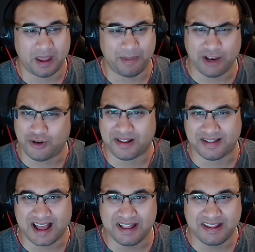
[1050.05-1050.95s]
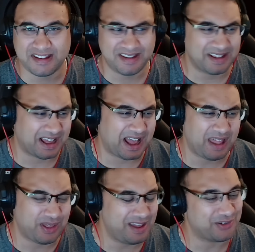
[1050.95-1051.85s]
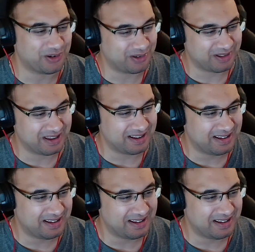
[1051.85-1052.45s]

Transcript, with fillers: Matrix Dance? I think so. Uh,